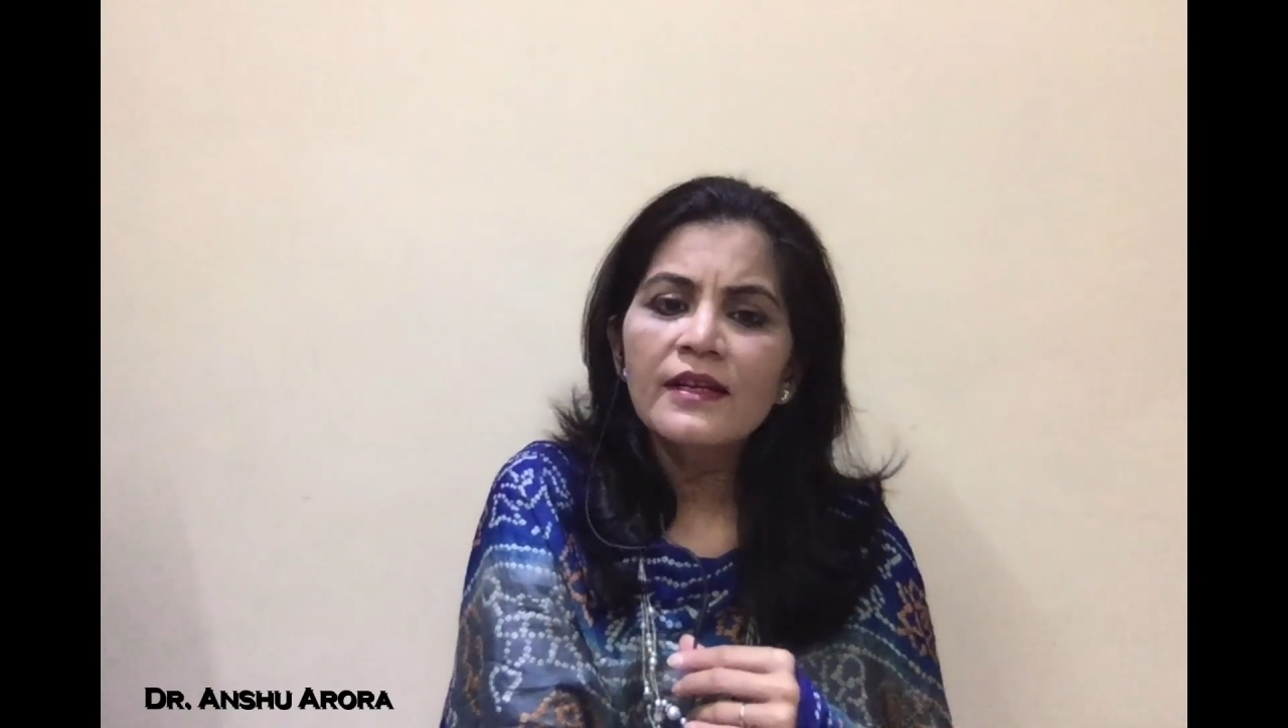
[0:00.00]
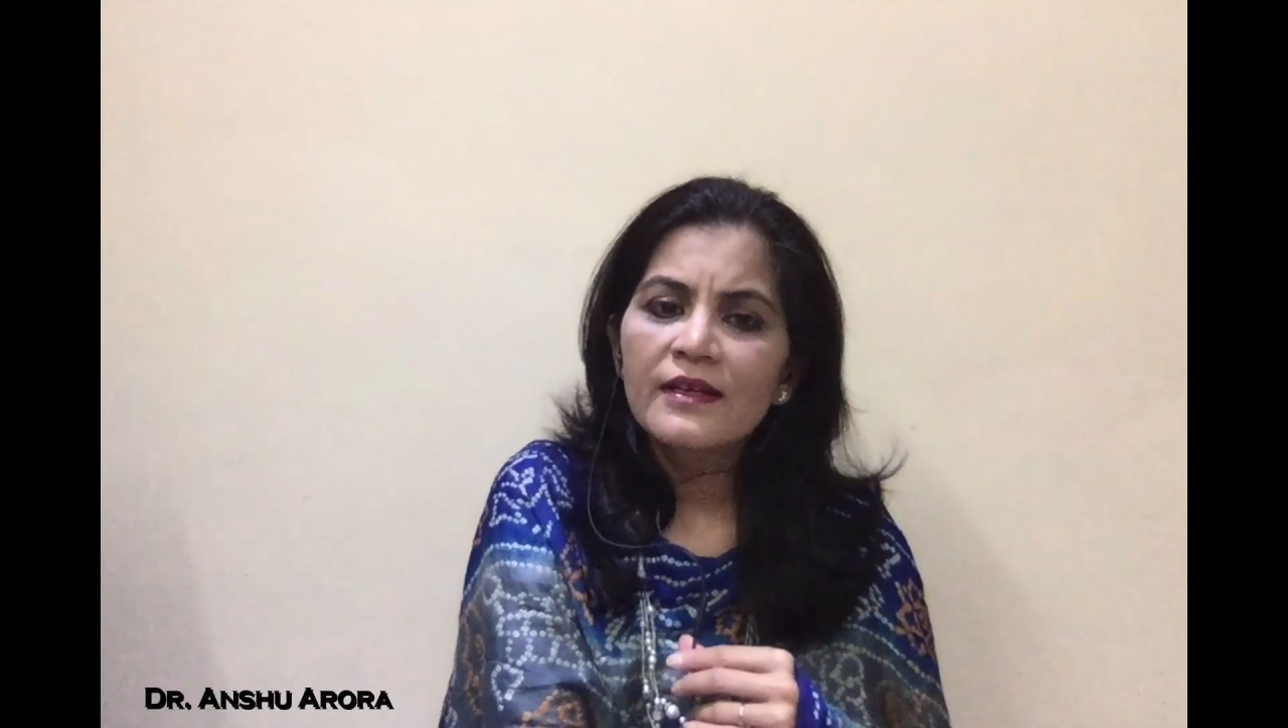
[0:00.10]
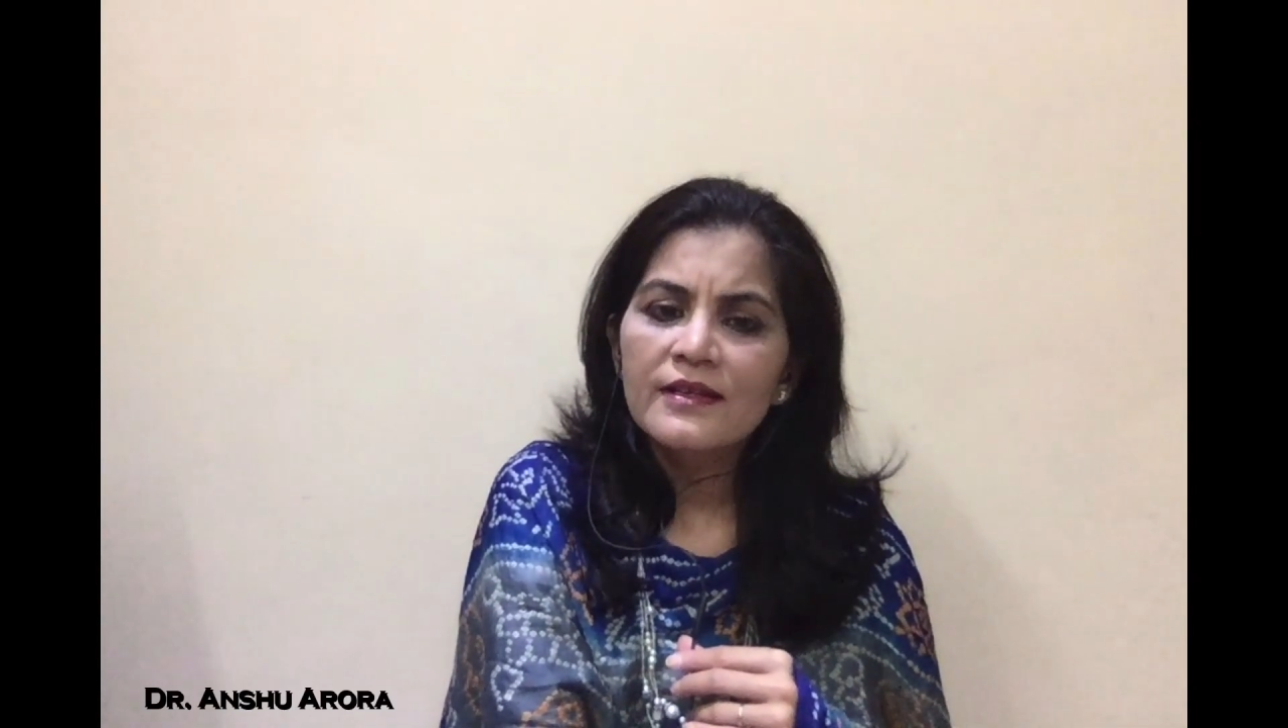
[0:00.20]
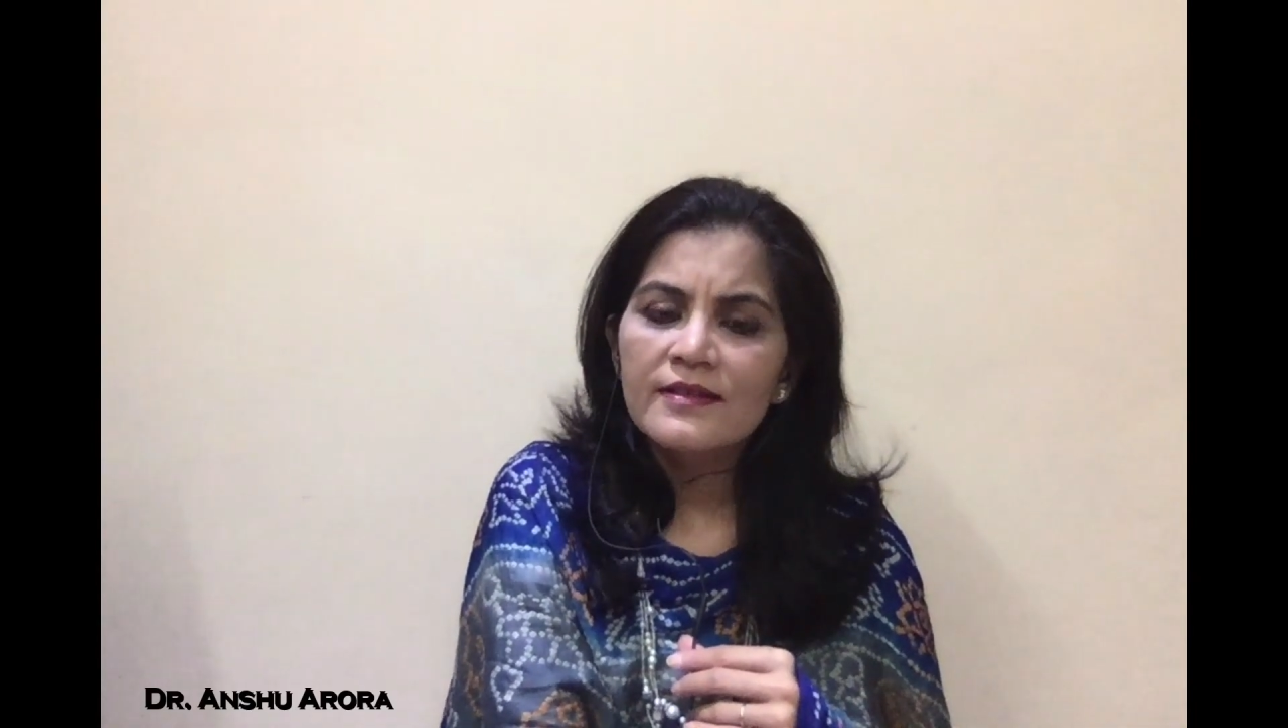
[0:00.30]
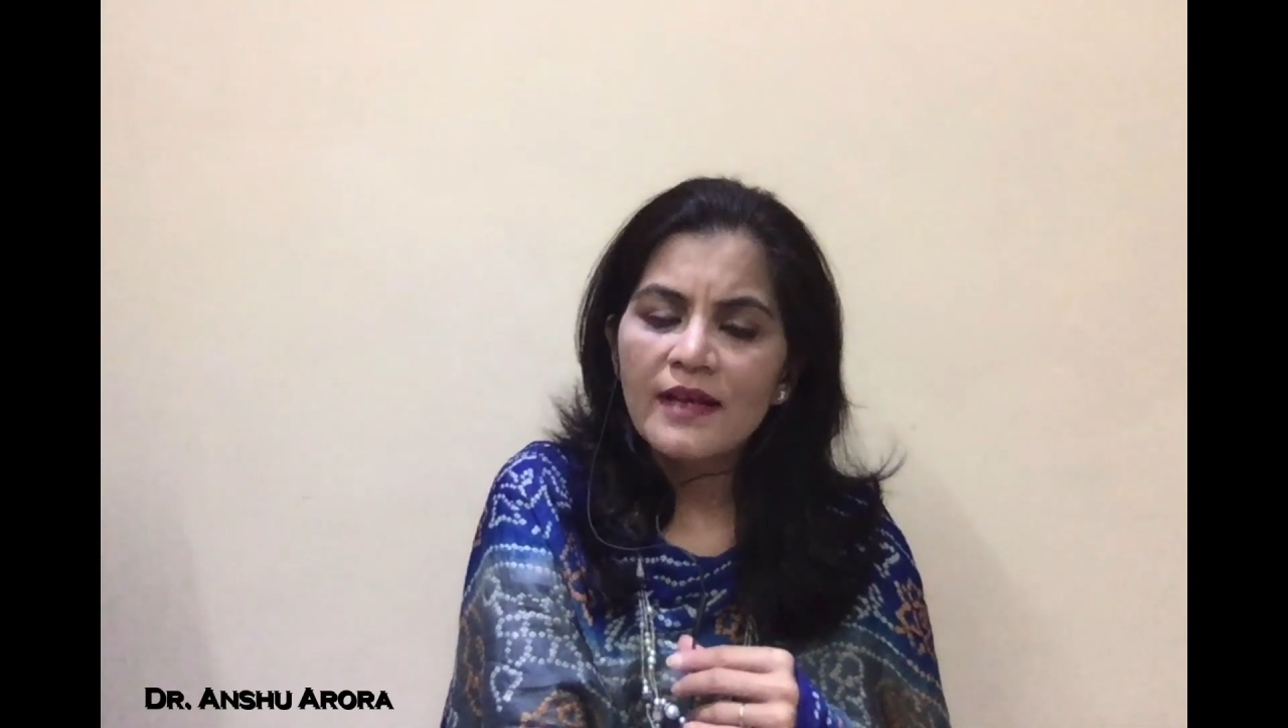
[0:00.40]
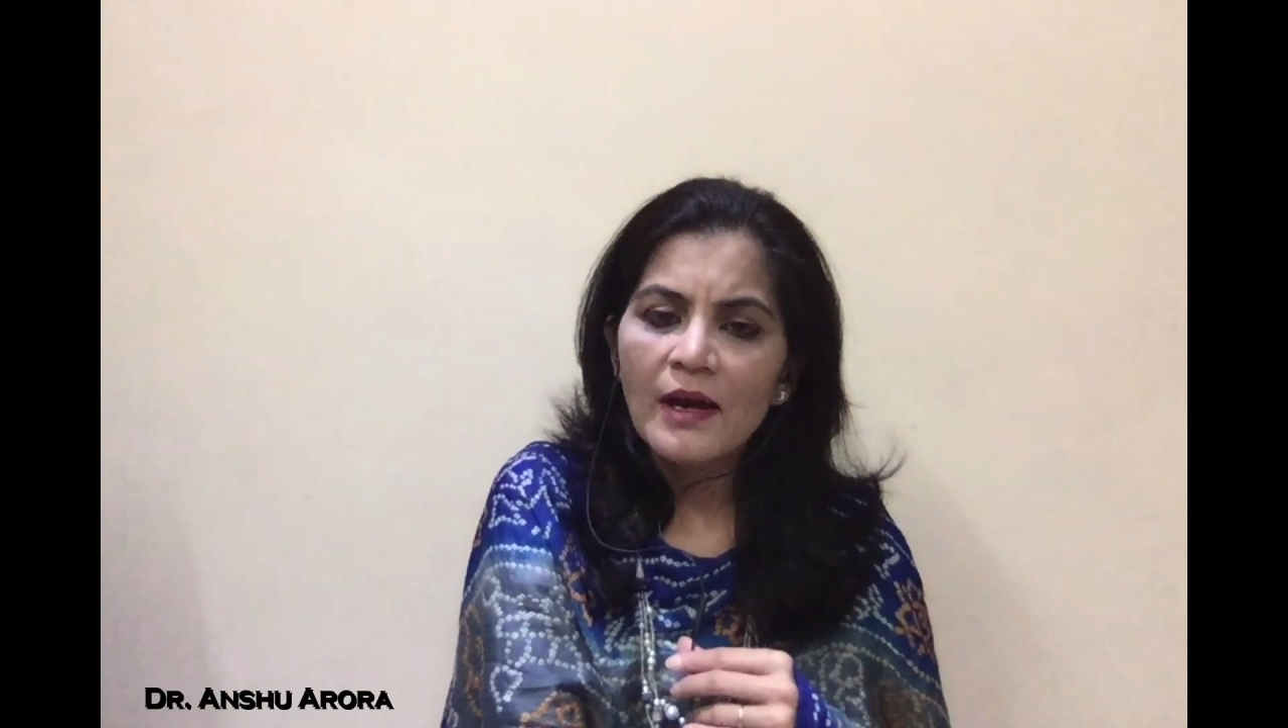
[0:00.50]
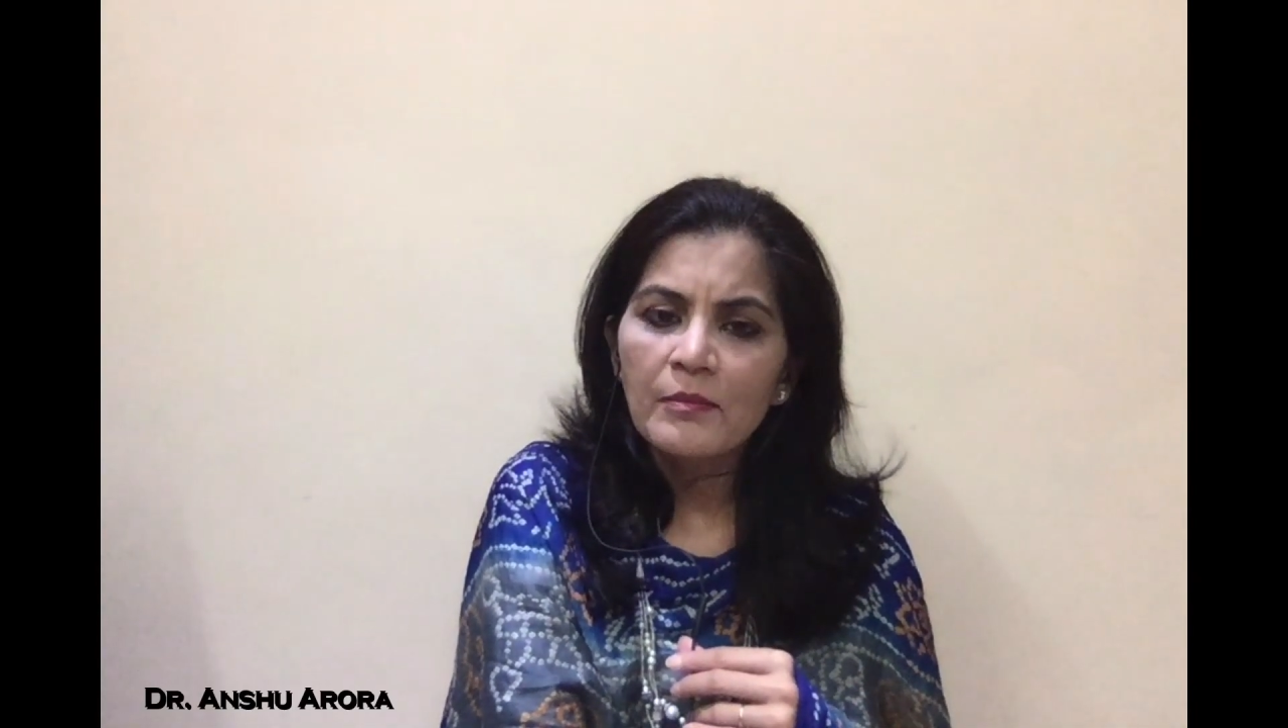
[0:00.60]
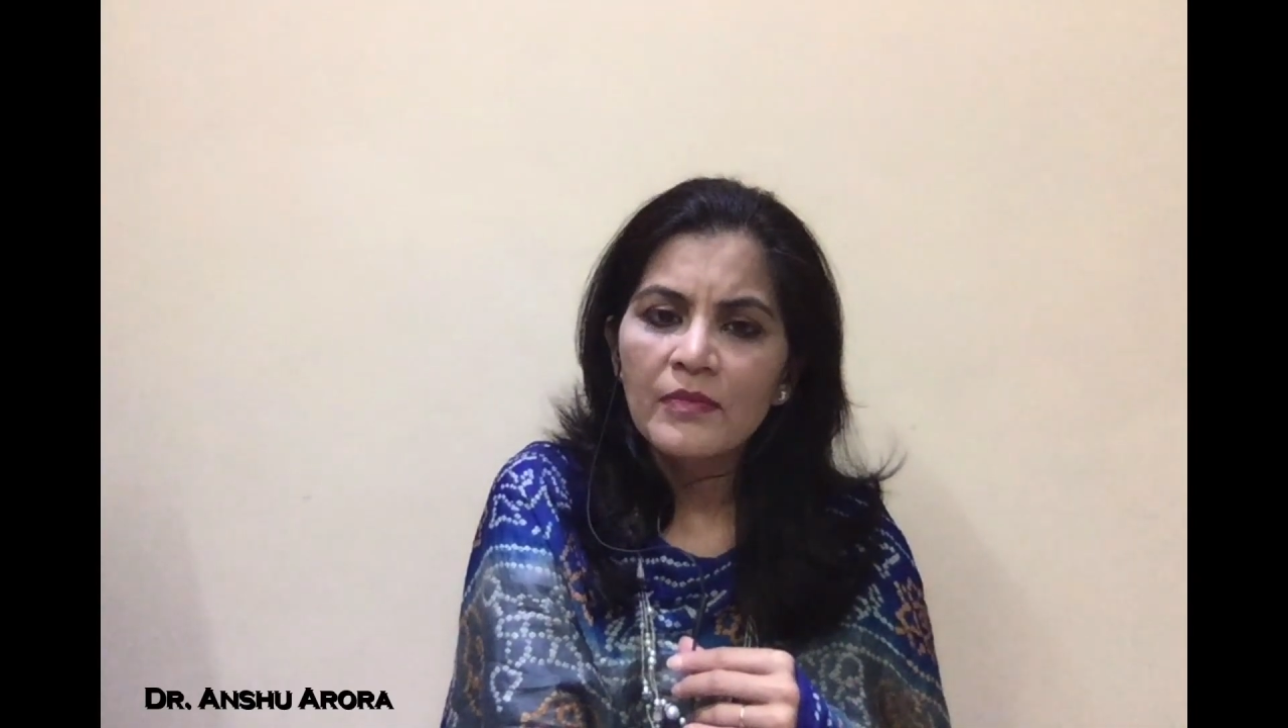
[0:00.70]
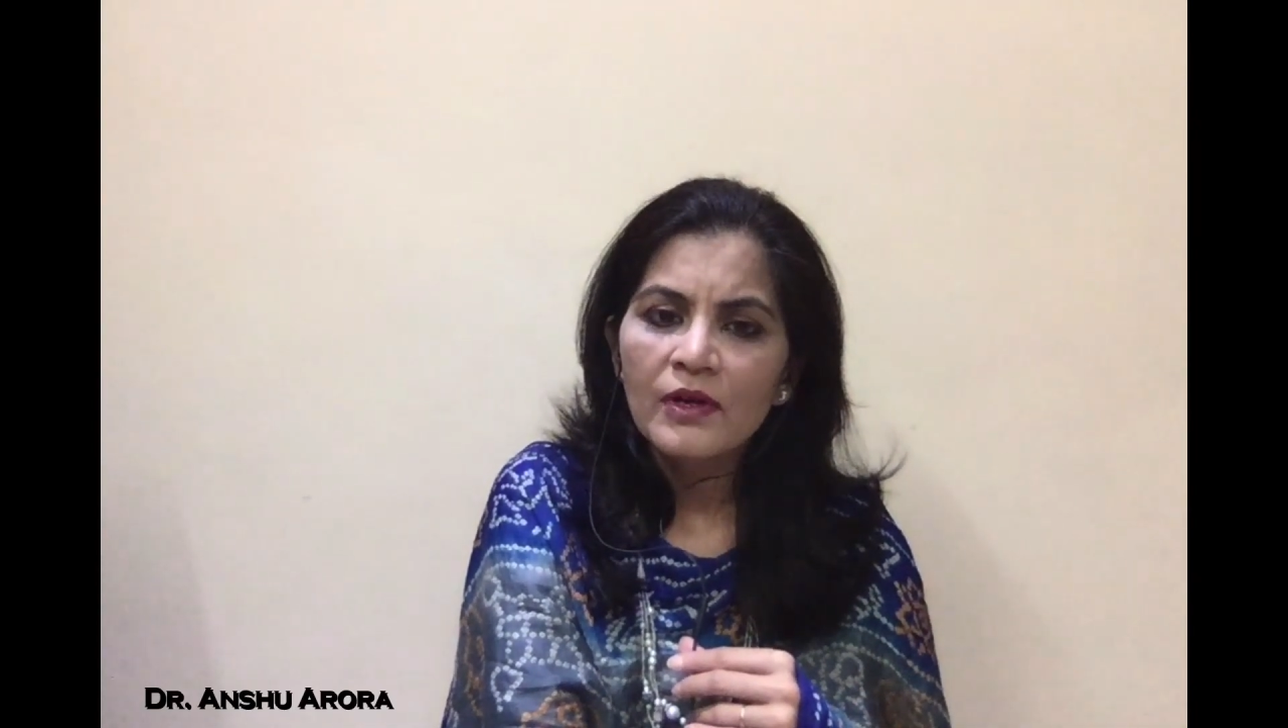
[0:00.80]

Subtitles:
exam,